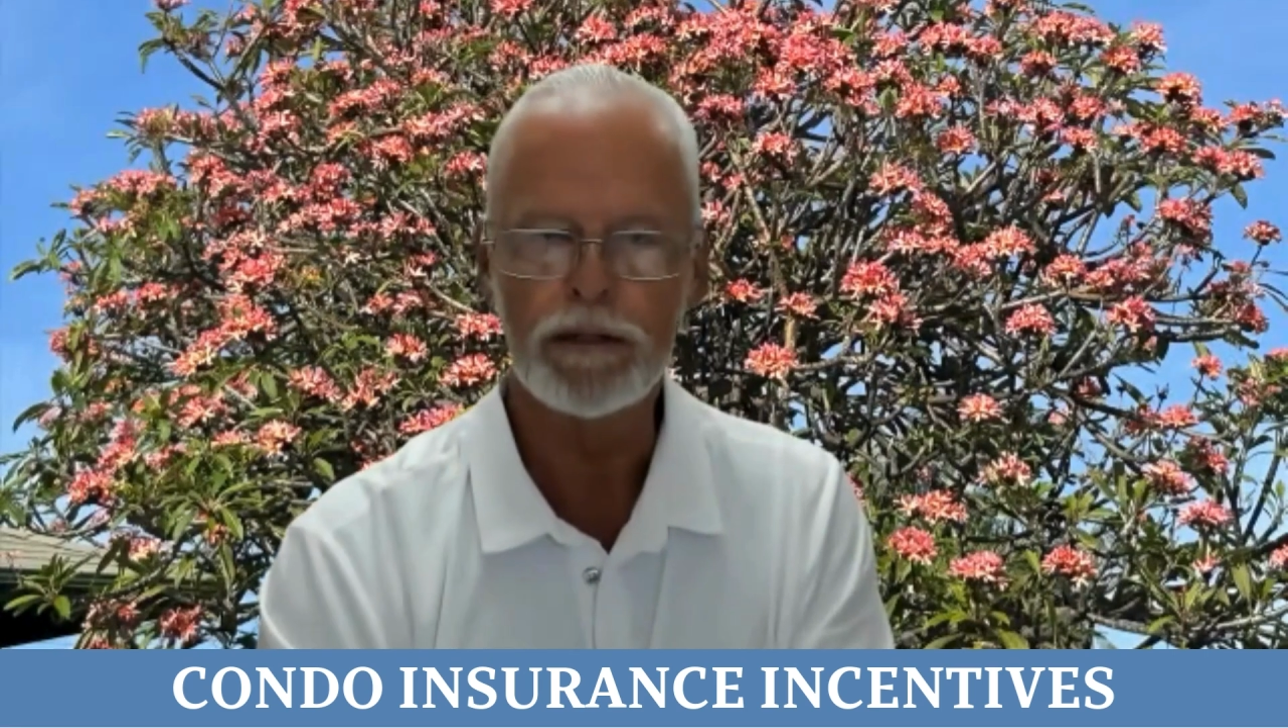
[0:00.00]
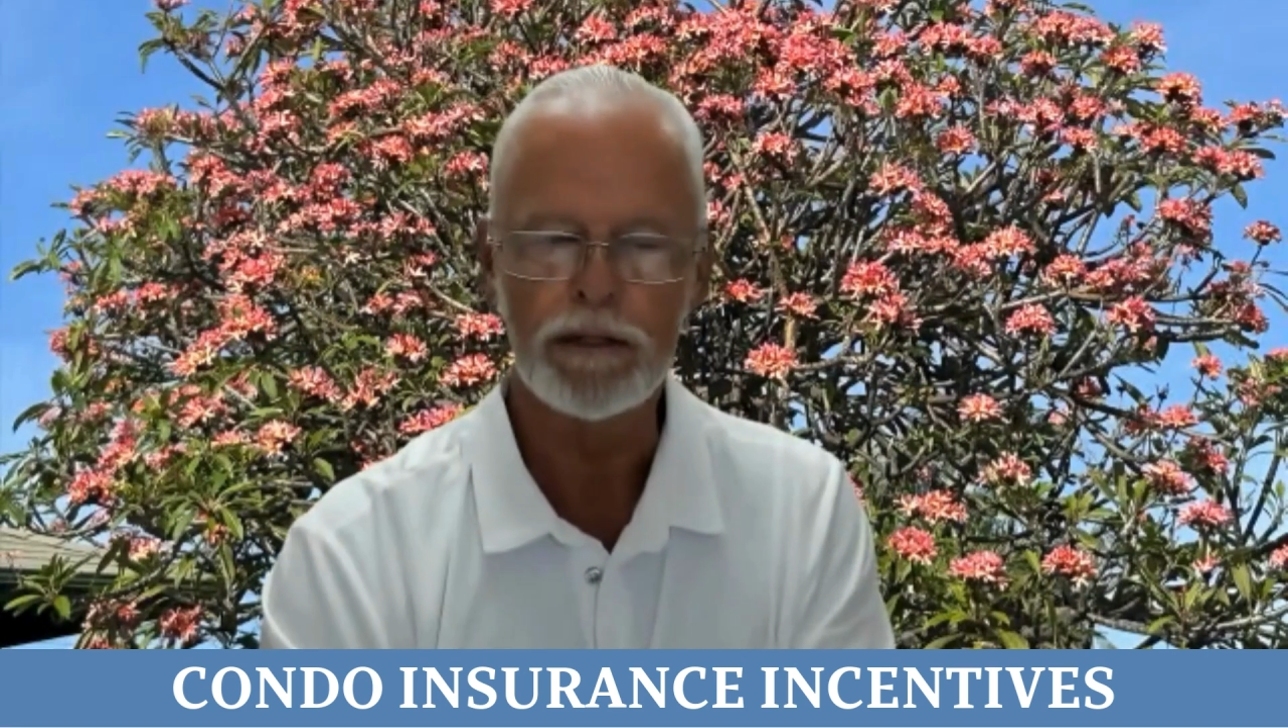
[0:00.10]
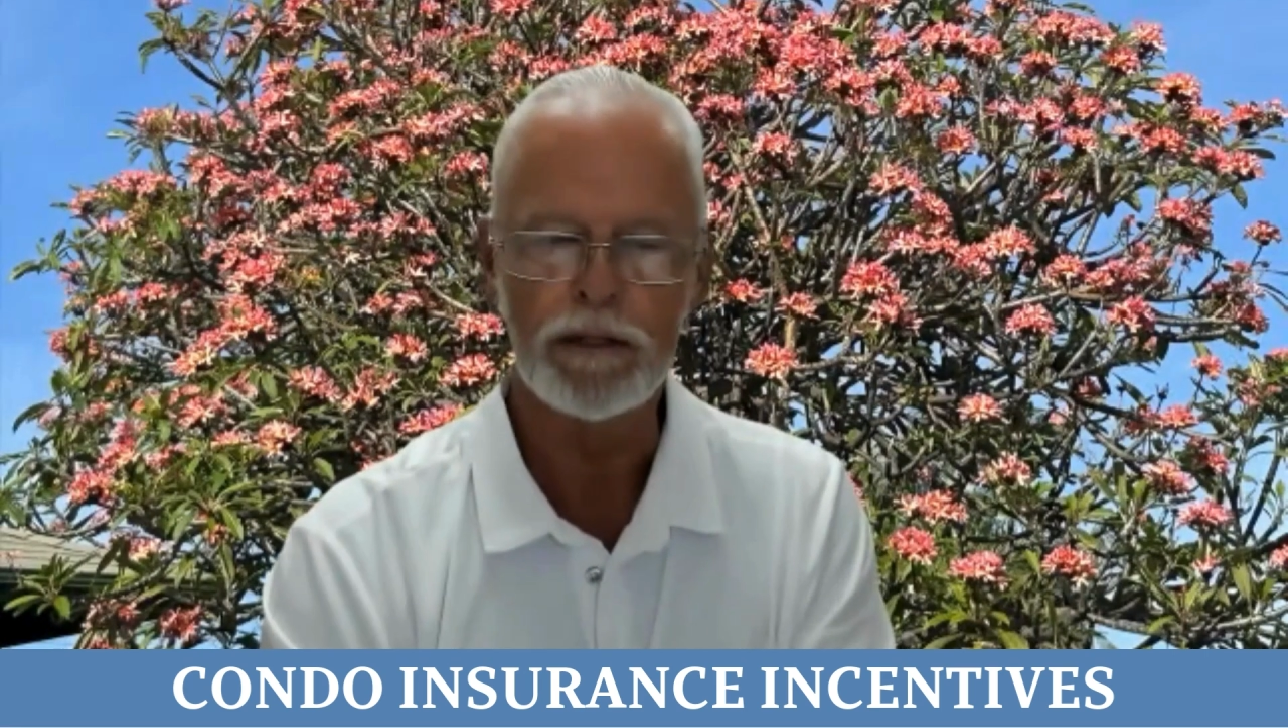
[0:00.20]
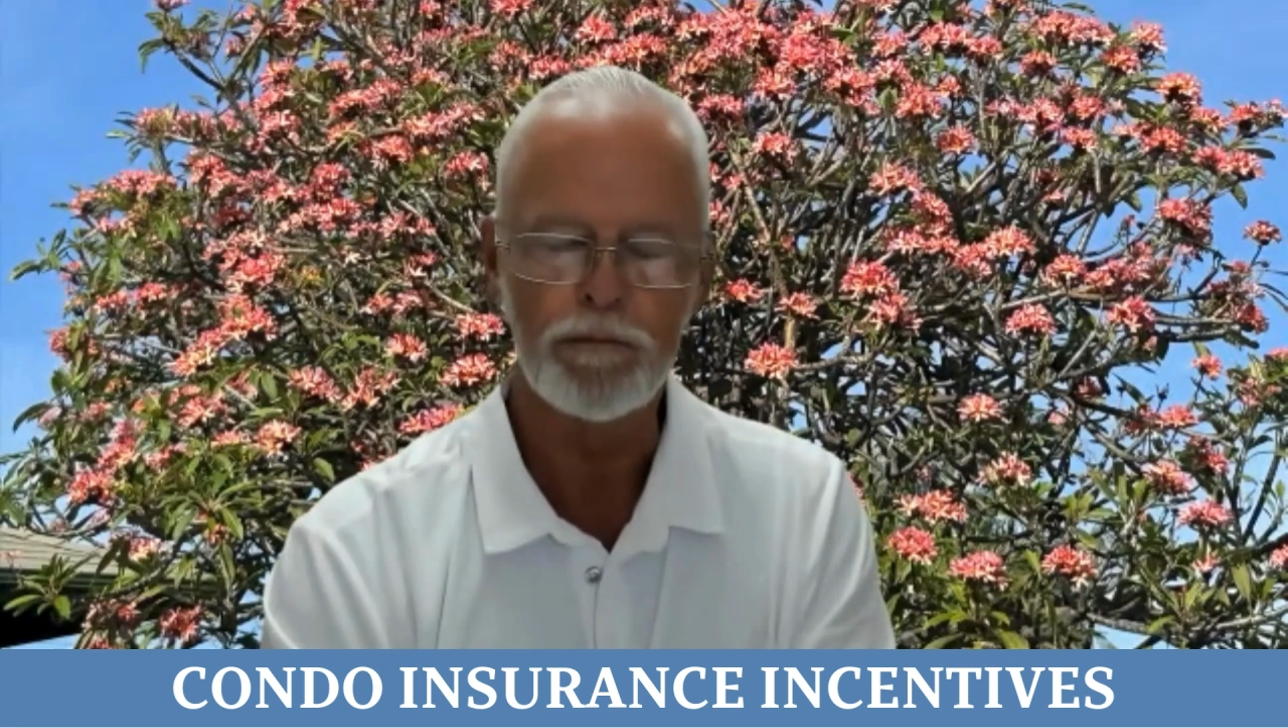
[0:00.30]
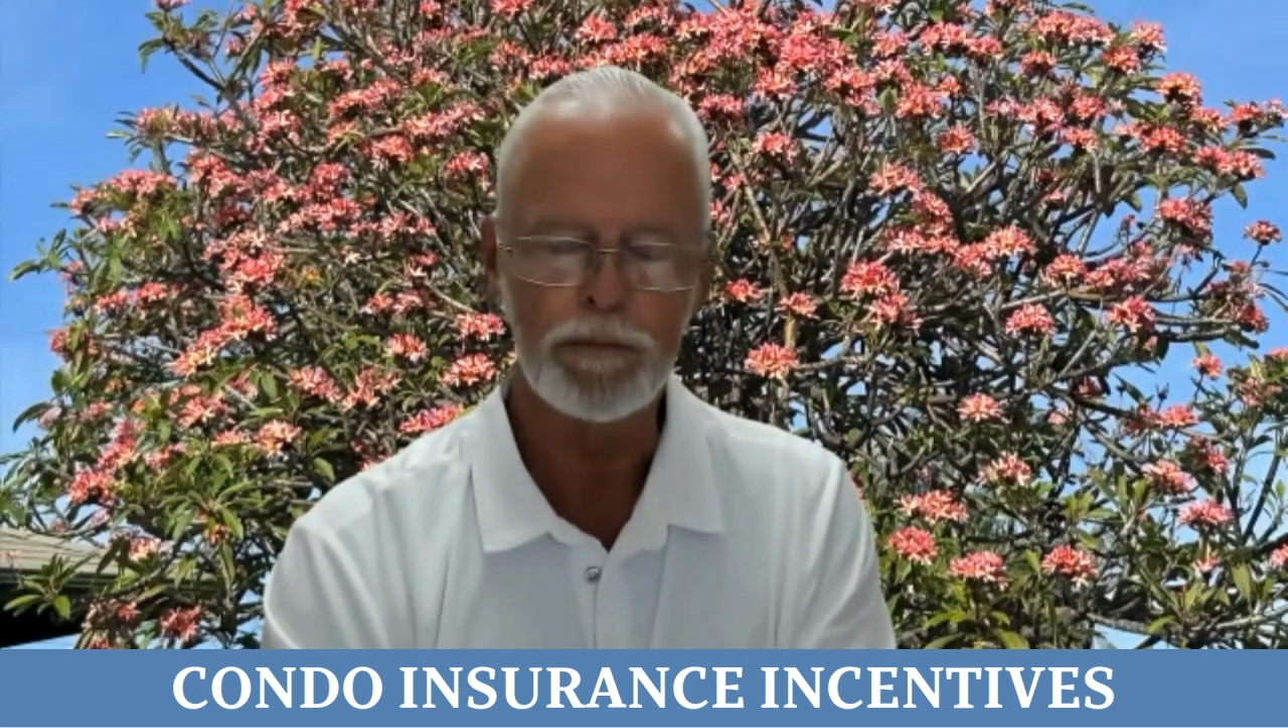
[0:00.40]

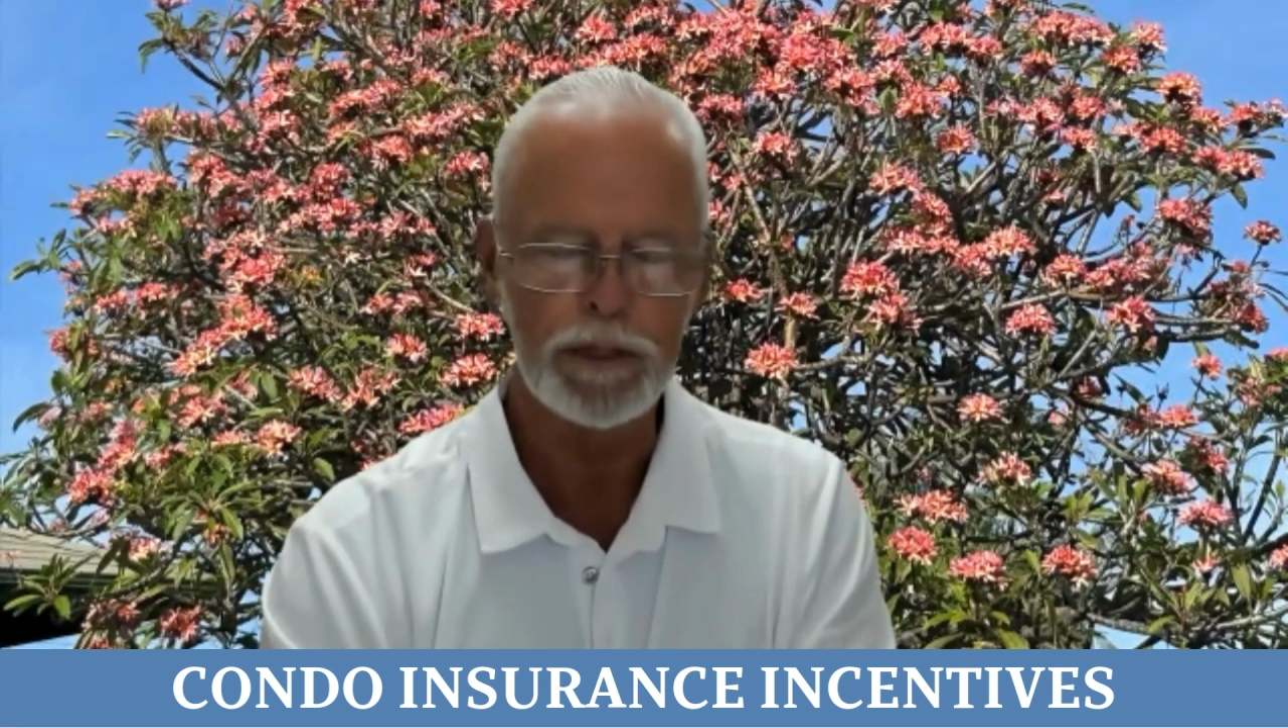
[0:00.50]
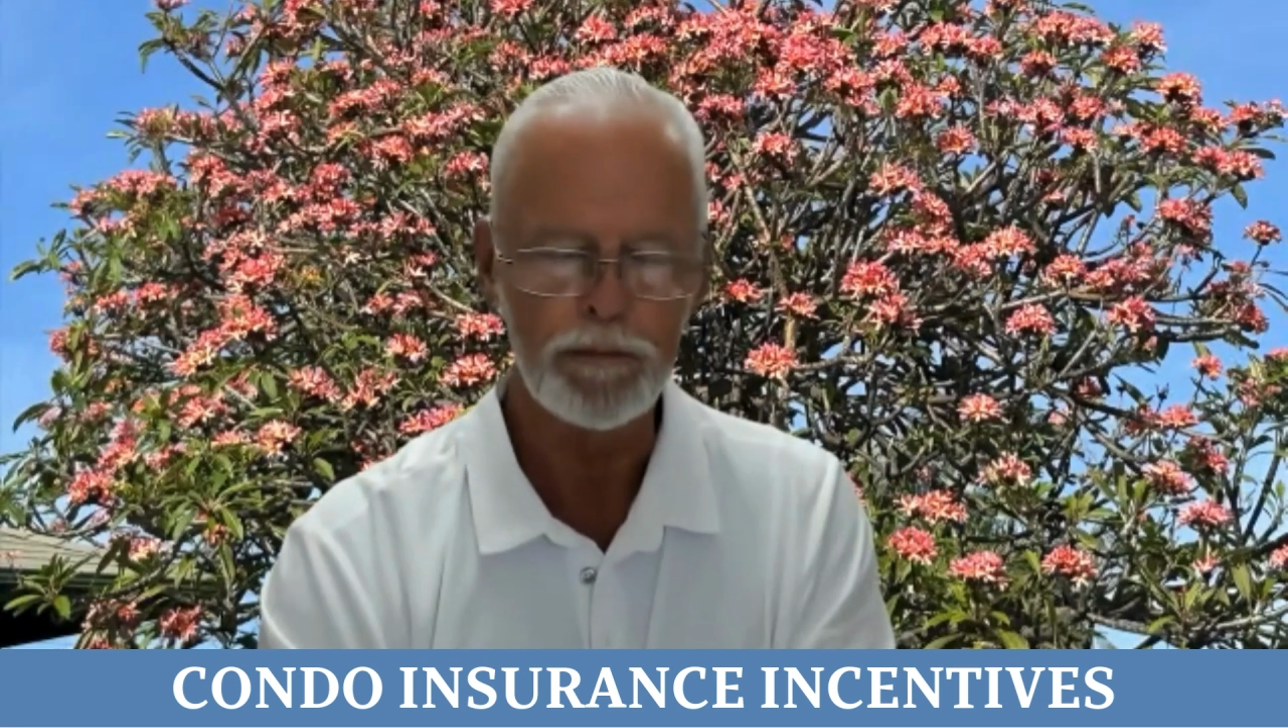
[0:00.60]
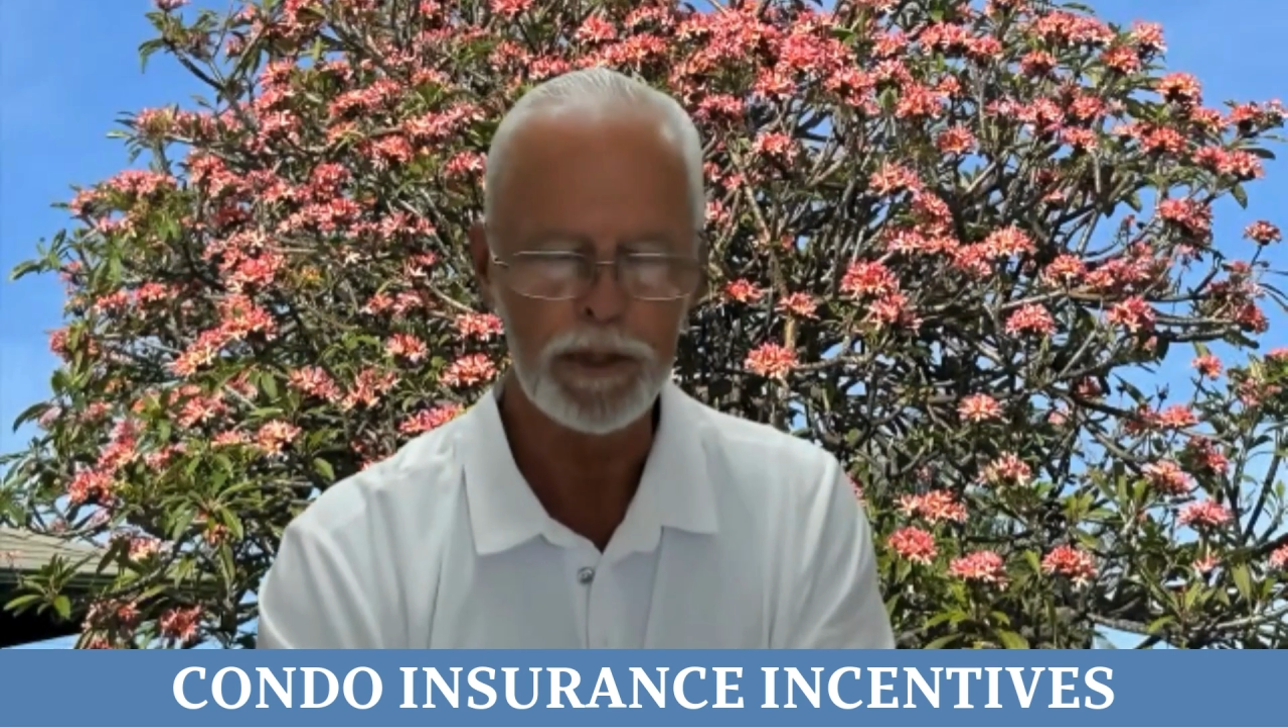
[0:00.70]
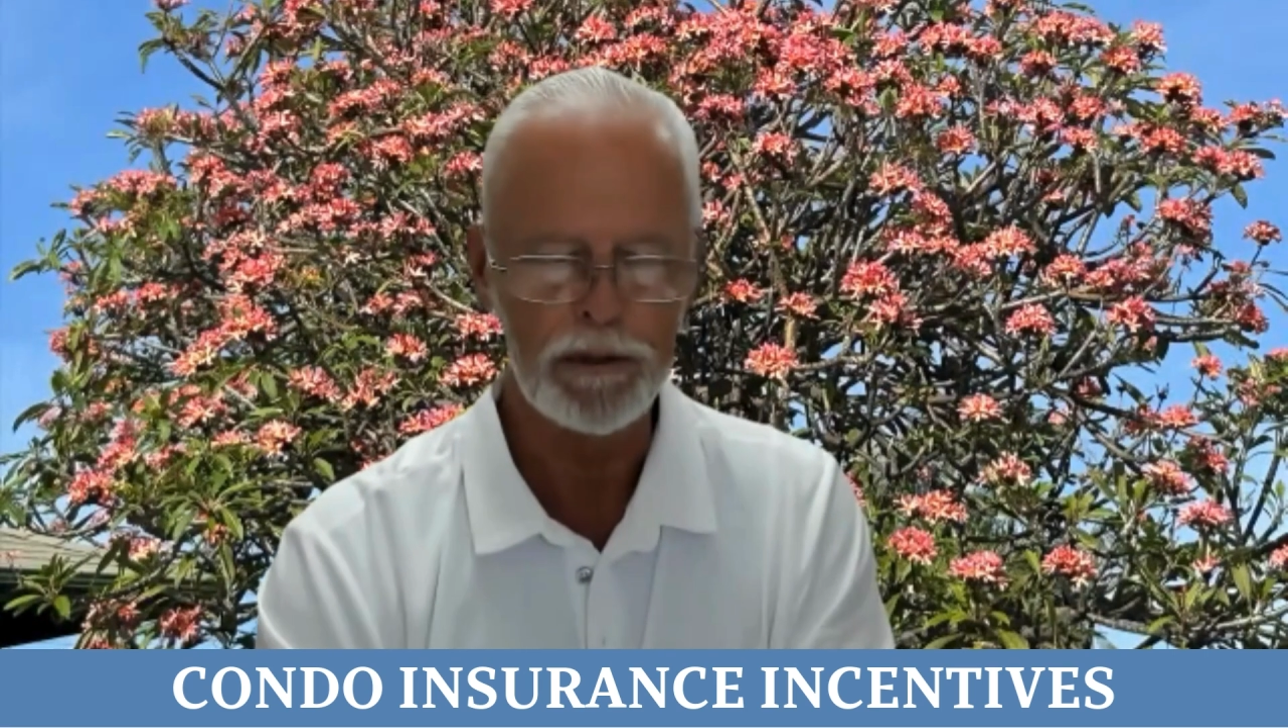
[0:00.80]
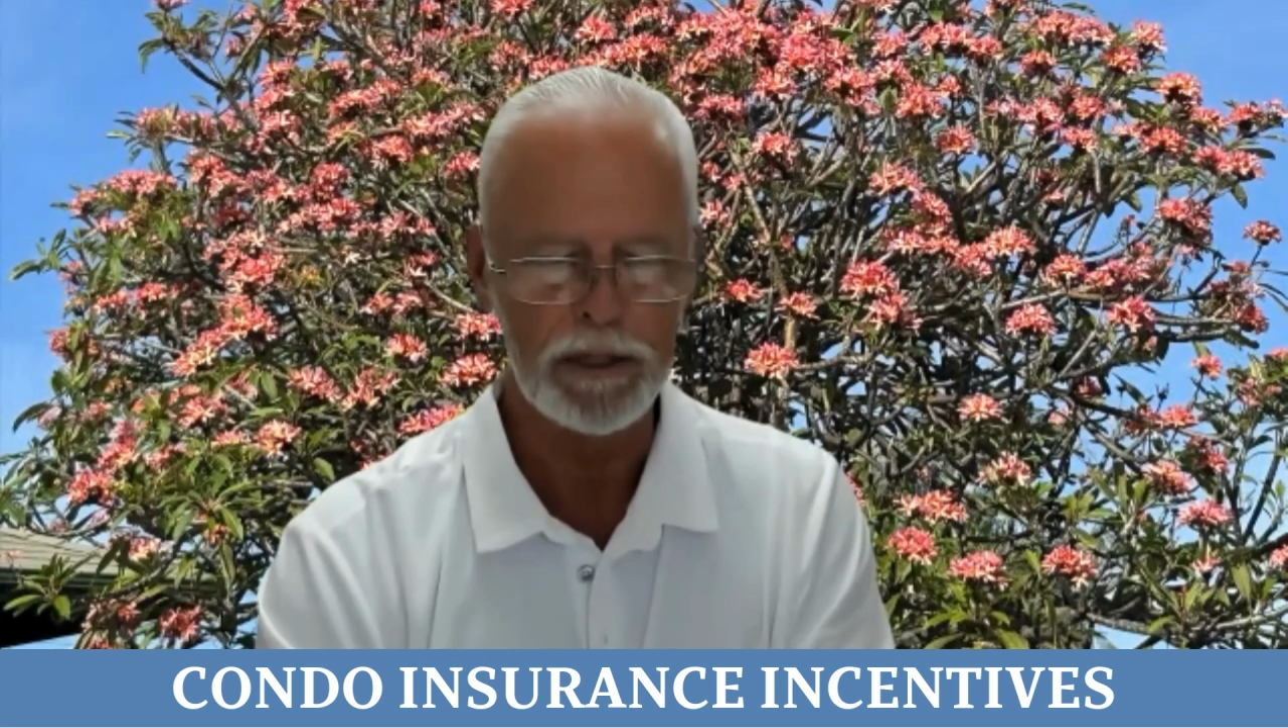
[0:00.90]
to build